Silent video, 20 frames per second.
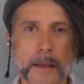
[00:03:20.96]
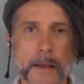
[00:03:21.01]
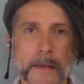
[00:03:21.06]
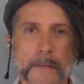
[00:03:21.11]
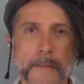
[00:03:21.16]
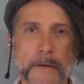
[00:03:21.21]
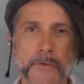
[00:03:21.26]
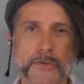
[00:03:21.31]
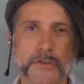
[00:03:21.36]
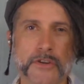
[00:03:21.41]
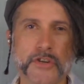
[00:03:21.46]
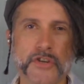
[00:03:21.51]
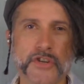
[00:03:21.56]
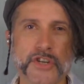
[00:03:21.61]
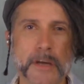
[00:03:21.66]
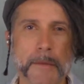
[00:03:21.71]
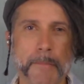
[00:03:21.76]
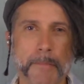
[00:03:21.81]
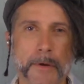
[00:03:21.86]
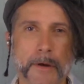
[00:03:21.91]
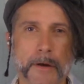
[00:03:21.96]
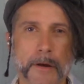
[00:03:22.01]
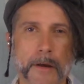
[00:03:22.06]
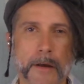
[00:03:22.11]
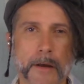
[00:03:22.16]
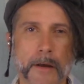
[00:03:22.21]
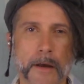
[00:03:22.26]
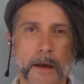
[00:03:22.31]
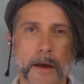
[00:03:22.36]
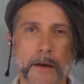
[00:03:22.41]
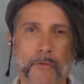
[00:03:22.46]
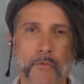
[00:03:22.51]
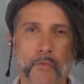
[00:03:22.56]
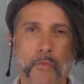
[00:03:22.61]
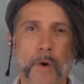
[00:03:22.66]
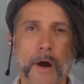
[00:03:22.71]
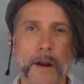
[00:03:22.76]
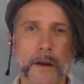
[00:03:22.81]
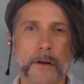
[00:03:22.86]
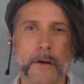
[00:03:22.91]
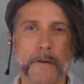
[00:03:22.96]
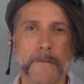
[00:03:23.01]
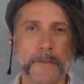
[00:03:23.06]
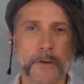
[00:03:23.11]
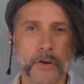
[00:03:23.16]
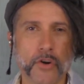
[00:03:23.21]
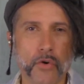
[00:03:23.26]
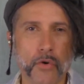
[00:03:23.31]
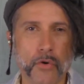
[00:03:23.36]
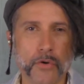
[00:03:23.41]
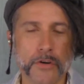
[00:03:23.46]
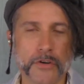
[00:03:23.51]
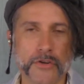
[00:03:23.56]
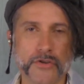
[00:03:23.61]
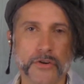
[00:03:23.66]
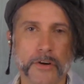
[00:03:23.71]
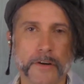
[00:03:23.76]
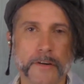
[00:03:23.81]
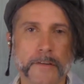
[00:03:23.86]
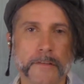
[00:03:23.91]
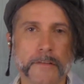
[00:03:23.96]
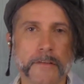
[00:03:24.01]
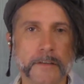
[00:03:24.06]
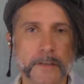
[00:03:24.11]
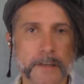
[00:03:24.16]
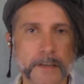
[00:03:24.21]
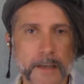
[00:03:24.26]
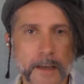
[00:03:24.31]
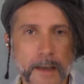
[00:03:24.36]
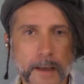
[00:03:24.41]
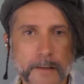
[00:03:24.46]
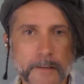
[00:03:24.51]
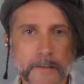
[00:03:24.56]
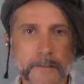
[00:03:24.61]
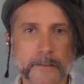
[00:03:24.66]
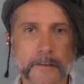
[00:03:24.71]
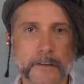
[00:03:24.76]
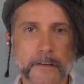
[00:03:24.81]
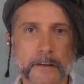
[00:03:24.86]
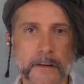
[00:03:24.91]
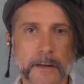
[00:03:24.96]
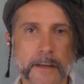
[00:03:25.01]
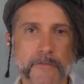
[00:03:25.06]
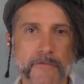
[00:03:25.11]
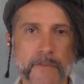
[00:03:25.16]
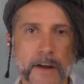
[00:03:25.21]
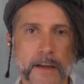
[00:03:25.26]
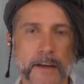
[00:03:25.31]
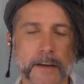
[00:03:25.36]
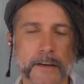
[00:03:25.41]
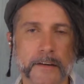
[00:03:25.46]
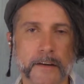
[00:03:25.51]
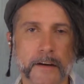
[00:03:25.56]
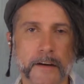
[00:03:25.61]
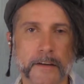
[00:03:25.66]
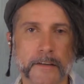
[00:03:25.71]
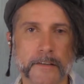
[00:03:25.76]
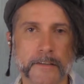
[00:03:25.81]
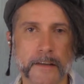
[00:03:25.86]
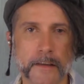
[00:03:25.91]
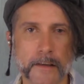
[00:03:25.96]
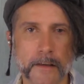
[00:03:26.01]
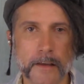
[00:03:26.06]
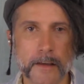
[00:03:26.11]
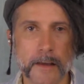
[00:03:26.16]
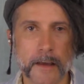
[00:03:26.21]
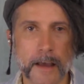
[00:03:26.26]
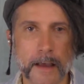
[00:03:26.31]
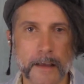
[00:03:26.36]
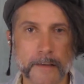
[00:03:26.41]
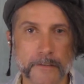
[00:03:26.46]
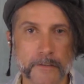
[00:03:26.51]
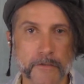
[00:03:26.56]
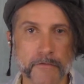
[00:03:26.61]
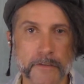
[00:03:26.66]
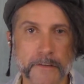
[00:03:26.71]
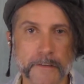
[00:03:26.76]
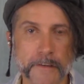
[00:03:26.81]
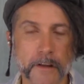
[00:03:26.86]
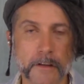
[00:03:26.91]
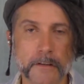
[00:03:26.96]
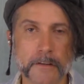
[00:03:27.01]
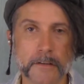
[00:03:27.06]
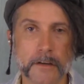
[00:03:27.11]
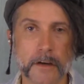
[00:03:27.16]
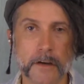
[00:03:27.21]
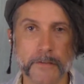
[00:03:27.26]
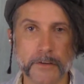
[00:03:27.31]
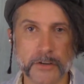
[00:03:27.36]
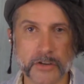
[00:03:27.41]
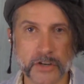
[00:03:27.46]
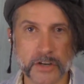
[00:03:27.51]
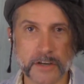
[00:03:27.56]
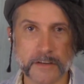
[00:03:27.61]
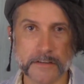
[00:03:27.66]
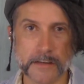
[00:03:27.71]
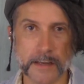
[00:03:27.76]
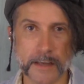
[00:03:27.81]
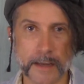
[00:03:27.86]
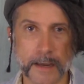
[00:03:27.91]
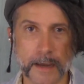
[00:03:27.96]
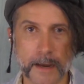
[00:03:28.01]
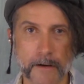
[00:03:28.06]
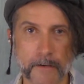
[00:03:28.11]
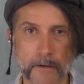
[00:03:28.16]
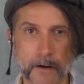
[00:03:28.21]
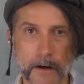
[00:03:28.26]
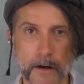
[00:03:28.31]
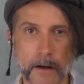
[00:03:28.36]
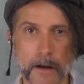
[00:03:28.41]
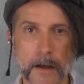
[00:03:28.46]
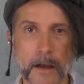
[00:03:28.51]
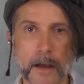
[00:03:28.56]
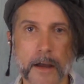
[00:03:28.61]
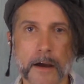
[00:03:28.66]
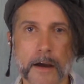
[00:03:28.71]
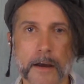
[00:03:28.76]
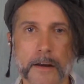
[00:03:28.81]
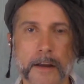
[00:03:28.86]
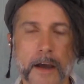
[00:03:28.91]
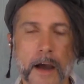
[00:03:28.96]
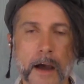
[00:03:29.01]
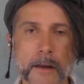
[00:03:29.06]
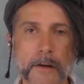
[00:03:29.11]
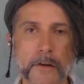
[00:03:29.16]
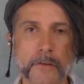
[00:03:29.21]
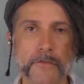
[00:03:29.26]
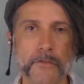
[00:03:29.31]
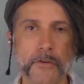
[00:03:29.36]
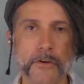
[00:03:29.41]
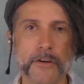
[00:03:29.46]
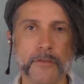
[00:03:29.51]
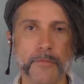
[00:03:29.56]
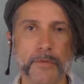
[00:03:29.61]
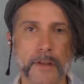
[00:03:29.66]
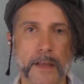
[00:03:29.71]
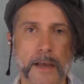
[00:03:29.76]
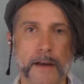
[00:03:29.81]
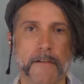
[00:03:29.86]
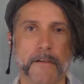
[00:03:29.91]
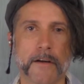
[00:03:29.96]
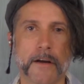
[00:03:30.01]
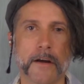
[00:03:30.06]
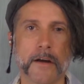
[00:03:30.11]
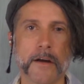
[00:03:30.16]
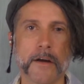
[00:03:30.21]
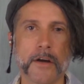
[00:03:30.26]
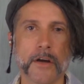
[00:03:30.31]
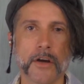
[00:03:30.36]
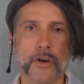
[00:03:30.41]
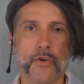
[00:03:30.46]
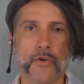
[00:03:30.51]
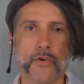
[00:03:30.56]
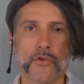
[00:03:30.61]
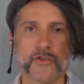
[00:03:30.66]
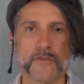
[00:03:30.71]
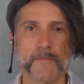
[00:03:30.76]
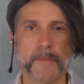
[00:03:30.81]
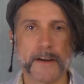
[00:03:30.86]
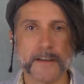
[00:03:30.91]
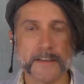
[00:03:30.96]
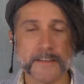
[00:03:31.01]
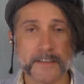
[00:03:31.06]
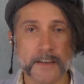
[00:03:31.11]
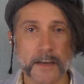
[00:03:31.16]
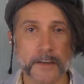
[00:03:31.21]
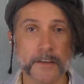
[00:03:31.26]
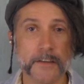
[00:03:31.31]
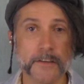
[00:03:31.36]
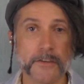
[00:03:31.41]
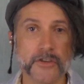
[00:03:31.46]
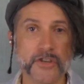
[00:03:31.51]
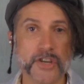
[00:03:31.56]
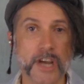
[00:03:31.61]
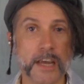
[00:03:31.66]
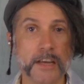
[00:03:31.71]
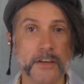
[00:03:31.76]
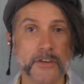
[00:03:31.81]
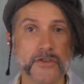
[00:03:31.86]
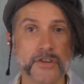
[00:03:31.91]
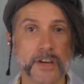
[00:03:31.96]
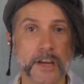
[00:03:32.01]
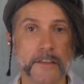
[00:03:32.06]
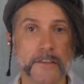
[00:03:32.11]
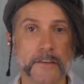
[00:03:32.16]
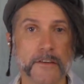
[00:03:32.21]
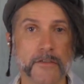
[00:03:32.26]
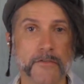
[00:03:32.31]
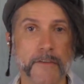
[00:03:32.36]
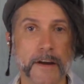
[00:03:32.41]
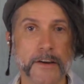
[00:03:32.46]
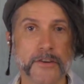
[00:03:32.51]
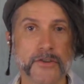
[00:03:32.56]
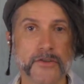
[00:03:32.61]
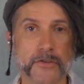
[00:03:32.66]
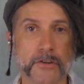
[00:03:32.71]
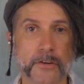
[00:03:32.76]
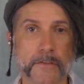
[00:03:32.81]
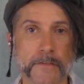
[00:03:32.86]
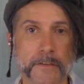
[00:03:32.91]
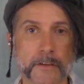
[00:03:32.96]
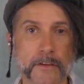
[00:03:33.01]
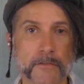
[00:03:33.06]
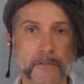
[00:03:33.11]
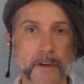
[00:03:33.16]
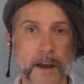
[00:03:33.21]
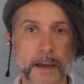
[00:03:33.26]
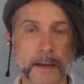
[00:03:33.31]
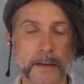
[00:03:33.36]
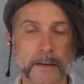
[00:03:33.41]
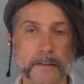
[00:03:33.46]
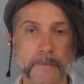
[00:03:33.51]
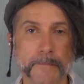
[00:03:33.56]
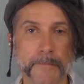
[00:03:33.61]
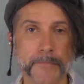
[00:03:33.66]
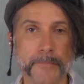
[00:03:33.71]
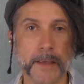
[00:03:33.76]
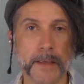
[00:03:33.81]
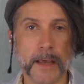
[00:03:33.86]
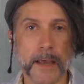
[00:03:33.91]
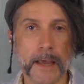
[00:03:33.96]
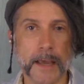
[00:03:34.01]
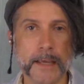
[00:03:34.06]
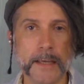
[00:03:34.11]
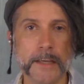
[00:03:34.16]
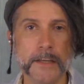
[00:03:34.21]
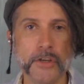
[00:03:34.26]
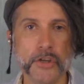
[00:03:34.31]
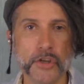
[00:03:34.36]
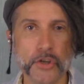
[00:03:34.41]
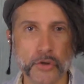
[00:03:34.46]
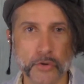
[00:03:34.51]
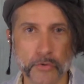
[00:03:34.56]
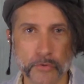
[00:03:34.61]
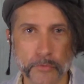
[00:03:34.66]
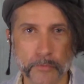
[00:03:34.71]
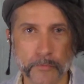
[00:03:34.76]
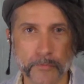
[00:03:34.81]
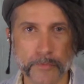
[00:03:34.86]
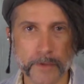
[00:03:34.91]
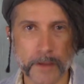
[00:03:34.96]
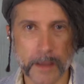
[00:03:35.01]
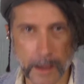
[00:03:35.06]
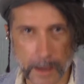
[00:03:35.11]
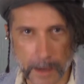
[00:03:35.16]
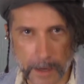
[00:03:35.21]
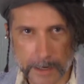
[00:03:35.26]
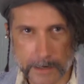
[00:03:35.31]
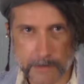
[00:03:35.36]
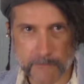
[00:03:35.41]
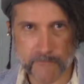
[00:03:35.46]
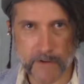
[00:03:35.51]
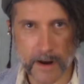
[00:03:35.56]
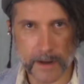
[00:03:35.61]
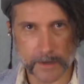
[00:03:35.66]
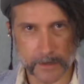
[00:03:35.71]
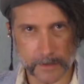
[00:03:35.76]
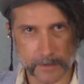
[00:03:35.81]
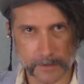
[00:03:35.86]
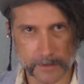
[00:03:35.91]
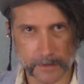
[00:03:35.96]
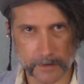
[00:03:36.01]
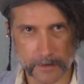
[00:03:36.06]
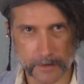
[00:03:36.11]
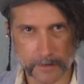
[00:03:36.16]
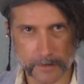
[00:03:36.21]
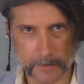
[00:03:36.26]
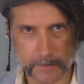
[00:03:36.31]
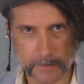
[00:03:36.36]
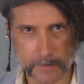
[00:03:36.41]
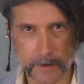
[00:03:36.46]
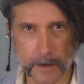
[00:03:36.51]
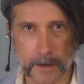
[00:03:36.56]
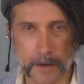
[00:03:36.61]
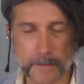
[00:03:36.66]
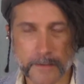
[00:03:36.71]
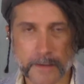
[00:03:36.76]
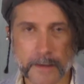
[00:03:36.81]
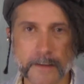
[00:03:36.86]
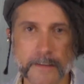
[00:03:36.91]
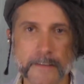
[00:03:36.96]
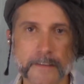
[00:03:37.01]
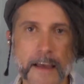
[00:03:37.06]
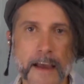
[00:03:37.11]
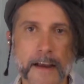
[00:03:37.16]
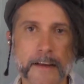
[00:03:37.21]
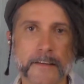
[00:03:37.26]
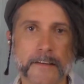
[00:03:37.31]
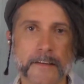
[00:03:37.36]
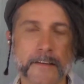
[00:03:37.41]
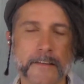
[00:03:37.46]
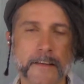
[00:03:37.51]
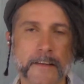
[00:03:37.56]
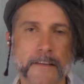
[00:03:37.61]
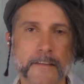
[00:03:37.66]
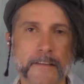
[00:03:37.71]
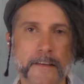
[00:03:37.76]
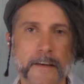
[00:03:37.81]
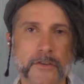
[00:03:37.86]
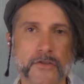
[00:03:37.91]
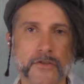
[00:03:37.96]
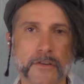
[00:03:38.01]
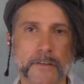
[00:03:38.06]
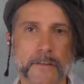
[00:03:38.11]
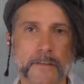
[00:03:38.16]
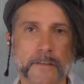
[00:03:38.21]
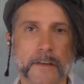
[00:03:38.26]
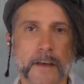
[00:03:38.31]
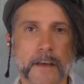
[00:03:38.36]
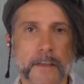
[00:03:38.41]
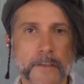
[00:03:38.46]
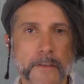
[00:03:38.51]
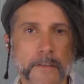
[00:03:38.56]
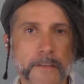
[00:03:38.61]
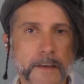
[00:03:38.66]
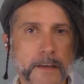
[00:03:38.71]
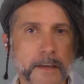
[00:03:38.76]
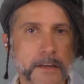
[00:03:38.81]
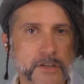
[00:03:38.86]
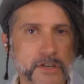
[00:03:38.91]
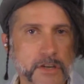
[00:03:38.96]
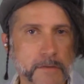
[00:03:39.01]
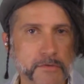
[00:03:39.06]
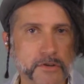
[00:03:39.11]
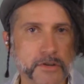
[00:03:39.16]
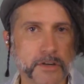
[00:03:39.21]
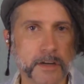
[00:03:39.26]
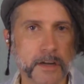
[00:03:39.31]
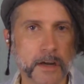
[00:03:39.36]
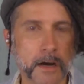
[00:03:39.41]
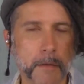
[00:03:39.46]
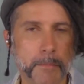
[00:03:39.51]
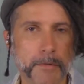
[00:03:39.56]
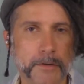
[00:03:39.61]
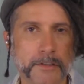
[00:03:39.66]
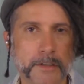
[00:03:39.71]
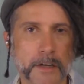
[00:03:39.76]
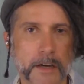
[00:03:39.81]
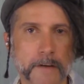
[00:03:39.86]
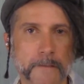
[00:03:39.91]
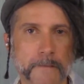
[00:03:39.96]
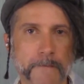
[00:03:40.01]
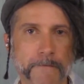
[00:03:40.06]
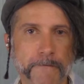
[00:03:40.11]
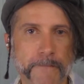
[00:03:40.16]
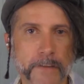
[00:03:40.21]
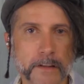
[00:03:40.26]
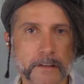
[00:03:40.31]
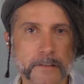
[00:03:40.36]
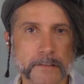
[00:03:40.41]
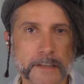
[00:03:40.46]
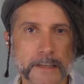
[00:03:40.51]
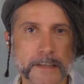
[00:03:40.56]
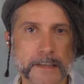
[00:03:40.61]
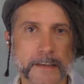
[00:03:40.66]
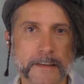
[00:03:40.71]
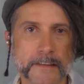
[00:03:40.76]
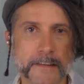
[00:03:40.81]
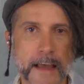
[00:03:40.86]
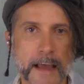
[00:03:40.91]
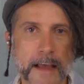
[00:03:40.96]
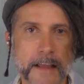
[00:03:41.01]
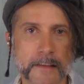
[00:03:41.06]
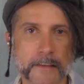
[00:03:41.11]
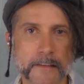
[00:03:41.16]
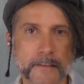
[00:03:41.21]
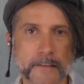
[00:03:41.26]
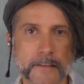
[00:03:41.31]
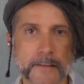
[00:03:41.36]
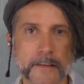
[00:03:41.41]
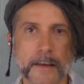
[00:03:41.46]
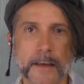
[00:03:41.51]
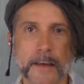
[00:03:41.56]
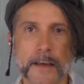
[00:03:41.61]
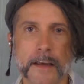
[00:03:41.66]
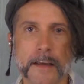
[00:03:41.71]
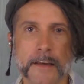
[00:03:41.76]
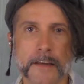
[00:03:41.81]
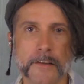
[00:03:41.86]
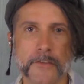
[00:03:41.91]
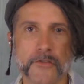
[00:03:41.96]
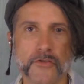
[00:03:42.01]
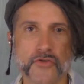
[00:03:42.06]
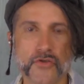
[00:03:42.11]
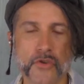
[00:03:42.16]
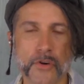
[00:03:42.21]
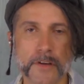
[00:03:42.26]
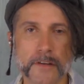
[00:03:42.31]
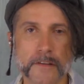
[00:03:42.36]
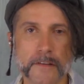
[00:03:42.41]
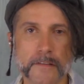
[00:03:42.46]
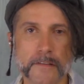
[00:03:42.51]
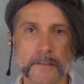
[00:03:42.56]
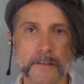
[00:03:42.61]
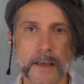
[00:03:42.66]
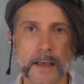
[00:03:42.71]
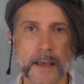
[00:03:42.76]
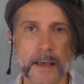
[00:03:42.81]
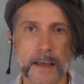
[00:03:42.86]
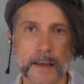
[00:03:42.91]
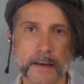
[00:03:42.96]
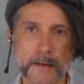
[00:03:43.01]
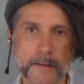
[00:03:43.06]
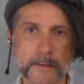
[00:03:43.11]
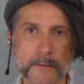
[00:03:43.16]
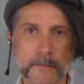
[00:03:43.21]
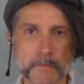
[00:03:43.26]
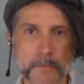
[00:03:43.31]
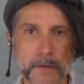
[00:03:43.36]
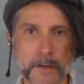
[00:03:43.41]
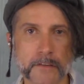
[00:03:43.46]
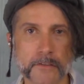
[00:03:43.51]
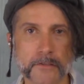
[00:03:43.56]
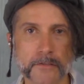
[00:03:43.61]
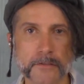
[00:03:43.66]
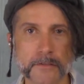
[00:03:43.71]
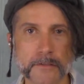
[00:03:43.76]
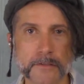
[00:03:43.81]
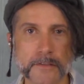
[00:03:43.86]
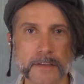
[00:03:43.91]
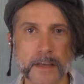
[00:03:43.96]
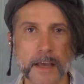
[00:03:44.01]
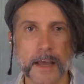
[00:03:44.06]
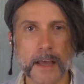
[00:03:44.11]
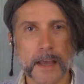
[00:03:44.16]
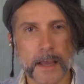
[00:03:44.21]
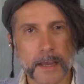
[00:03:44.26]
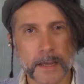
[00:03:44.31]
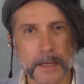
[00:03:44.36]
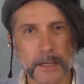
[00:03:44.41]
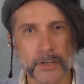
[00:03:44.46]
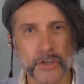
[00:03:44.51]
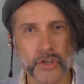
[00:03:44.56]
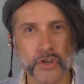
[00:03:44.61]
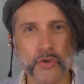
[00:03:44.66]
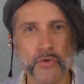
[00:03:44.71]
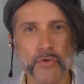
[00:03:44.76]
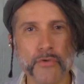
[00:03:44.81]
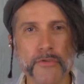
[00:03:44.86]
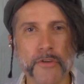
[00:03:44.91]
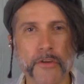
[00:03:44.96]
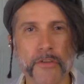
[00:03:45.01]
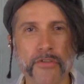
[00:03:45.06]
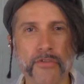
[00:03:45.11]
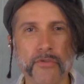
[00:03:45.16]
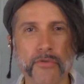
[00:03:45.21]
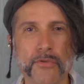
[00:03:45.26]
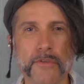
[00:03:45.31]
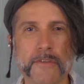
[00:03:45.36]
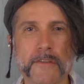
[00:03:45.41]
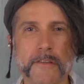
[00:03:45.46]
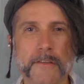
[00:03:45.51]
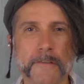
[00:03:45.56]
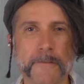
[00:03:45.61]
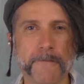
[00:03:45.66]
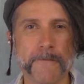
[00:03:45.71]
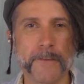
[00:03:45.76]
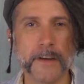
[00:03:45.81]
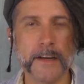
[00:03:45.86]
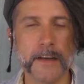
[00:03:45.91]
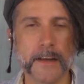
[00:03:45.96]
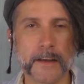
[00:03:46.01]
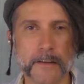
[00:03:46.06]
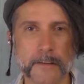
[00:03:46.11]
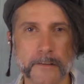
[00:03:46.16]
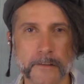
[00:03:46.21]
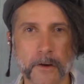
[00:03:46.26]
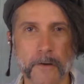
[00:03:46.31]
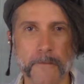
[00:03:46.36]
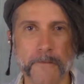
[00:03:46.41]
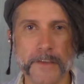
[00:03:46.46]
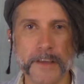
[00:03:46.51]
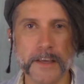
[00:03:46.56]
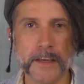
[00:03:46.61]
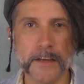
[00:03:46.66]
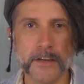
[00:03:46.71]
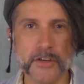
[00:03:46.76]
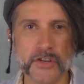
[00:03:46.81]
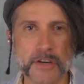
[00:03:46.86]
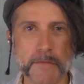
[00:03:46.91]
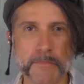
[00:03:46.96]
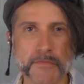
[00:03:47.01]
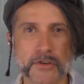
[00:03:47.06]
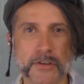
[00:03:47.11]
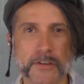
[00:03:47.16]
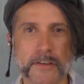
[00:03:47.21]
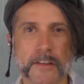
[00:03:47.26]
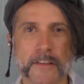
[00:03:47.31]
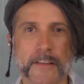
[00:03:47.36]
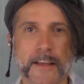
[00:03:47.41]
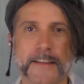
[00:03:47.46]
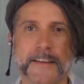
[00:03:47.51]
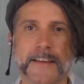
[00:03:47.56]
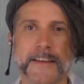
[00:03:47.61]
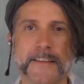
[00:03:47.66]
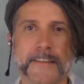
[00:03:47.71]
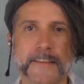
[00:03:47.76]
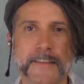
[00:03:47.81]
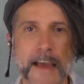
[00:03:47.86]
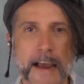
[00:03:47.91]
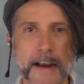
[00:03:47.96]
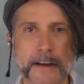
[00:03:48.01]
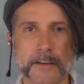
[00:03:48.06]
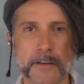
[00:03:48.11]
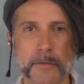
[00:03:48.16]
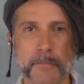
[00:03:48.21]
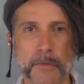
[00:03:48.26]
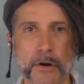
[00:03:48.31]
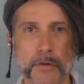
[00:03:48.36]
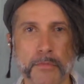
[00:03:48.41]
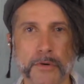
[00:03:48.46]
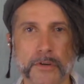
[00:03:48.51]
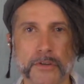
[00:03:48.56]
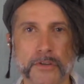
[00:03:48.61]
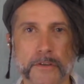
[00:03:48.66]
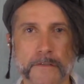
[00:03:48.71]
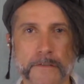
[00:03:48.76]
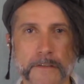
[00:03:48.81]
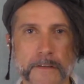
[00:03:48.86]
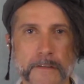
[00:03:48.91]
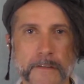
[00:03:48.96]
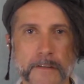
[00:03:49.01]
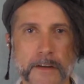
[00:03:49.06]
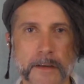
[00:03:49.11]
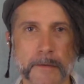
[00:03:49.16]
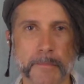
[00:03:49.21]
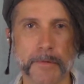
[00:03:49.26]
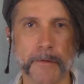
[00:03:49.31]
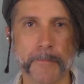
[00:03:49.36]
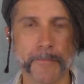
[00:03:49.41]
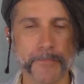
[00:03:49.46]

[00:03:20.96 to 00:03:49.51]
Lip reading: There was a chip at one of the corner joints that he instantly recognized as the result of a chiseling error, an unavoidable error caused by a sudden change in the direction of the grain. He recognized the exact sensations that the Egyptian carpenter had felt in his hands, in his joints, in his muscles. He knew the thoughts and feelings of the Egyptian at that exact moment of the slip.